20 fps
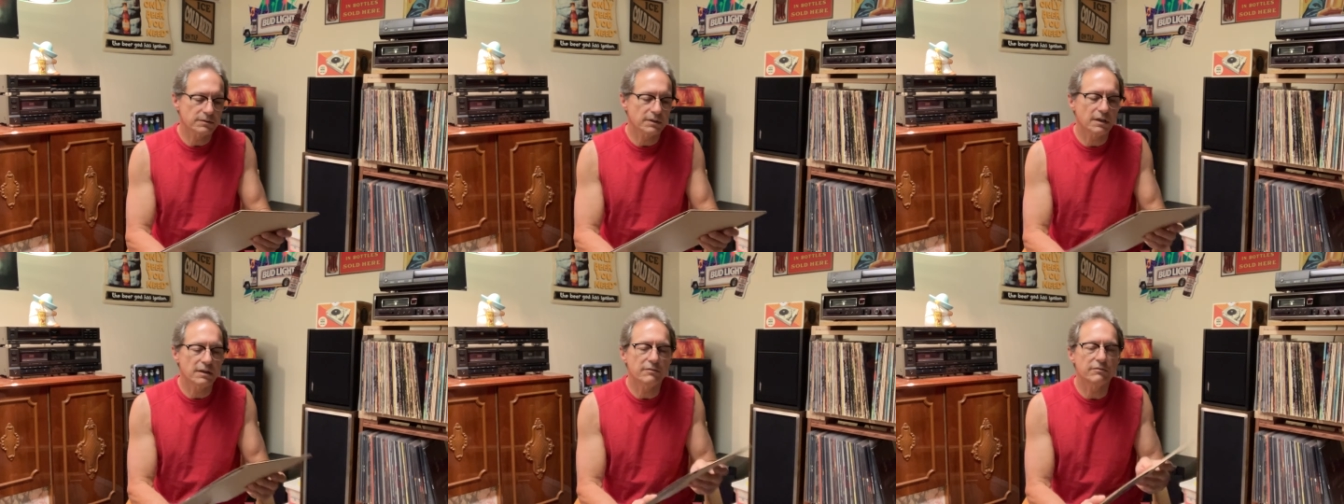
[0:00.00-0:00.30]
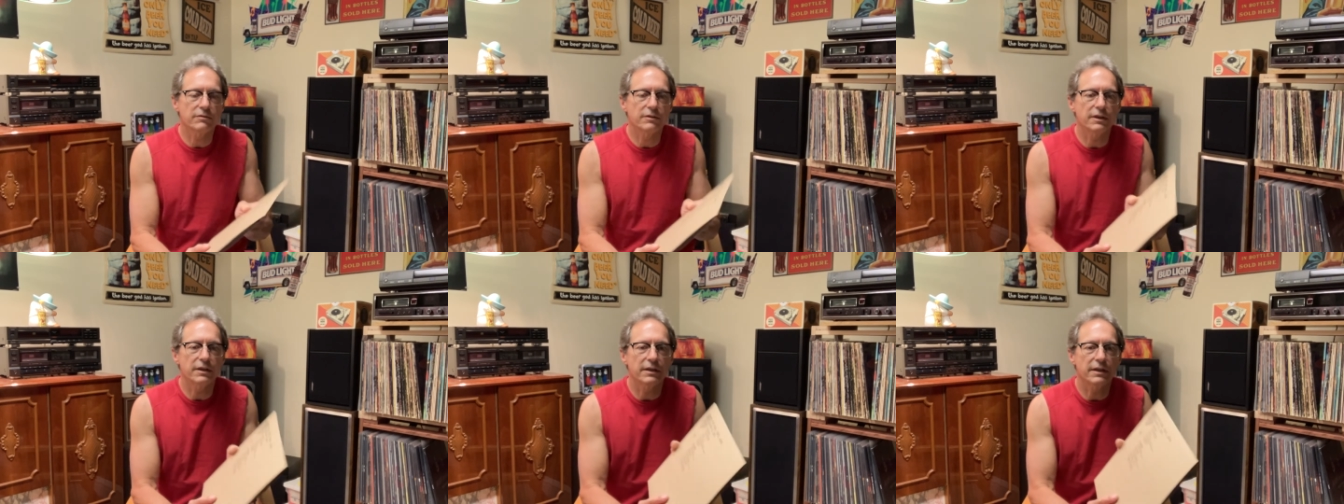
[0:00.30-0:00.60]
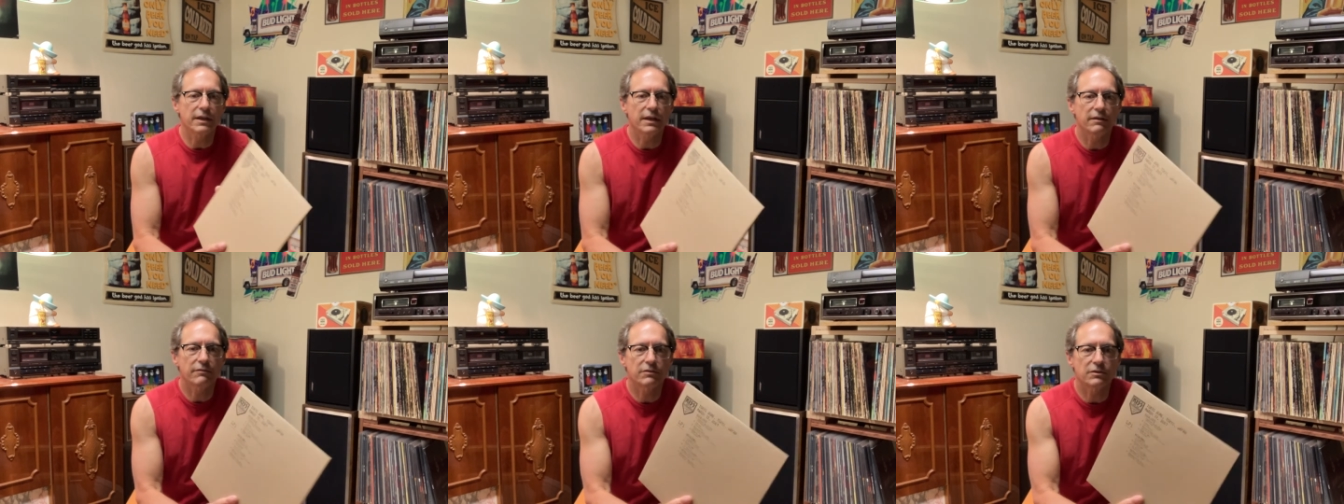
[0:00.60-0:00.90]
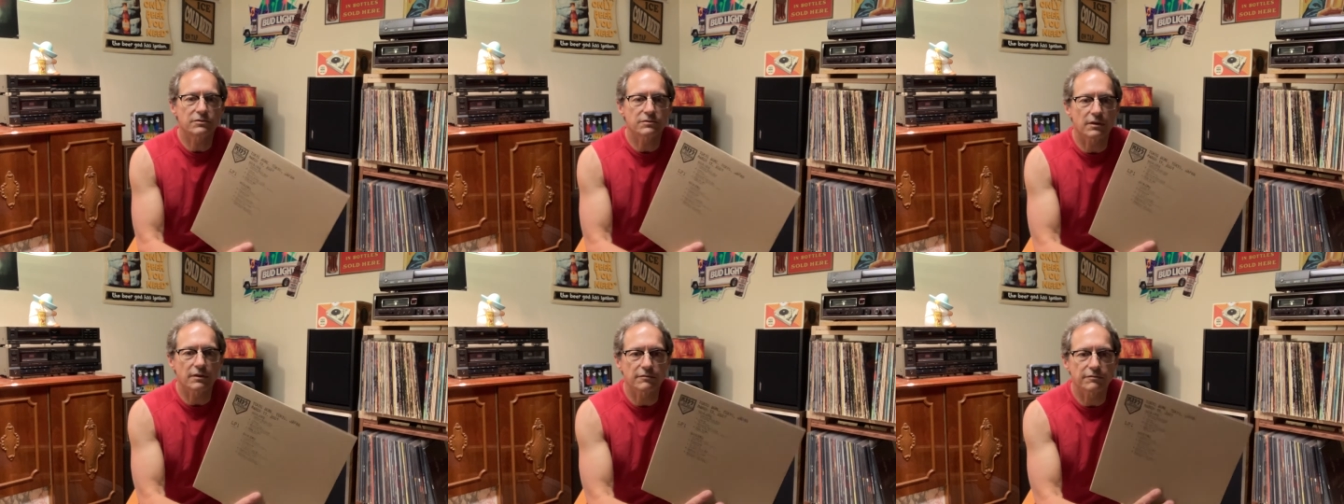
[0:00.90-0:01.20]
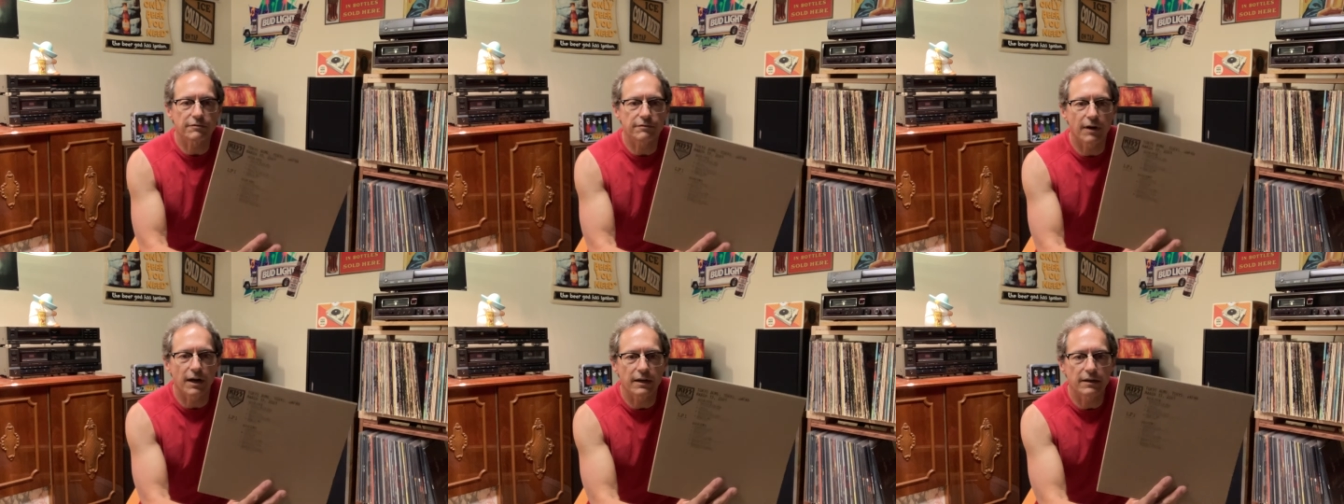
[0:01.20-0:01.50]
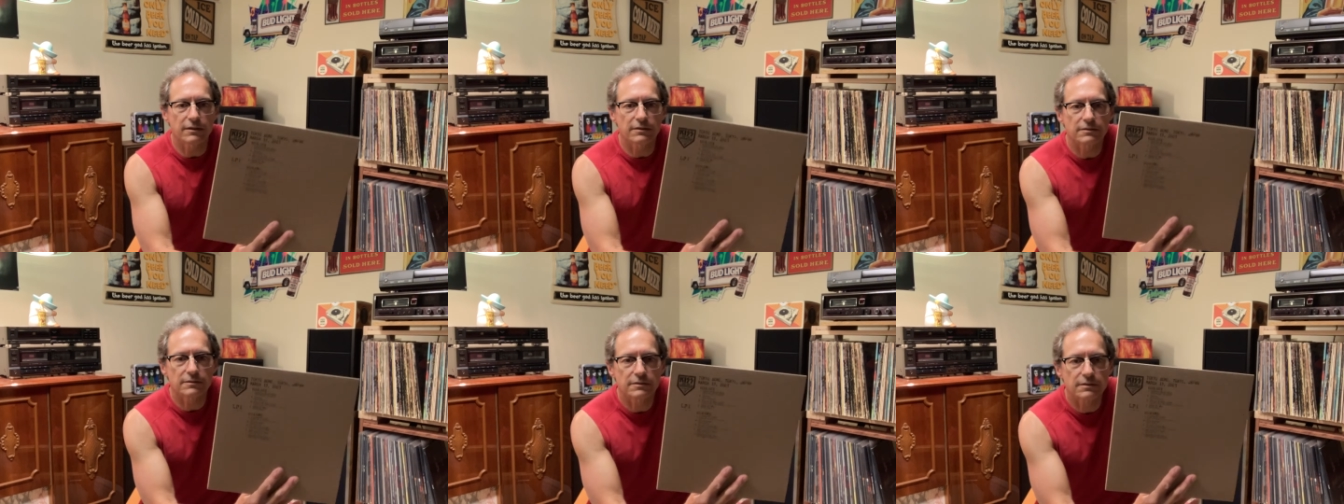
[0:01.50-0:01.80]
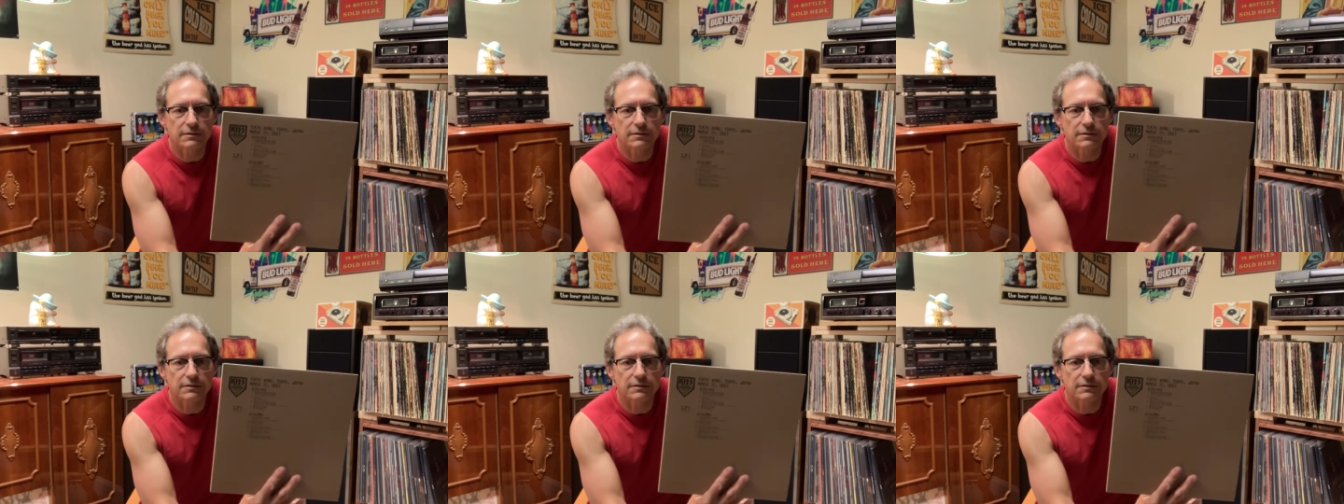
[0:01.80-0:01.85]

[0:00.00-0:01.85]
Love, and Heaven's on Fire.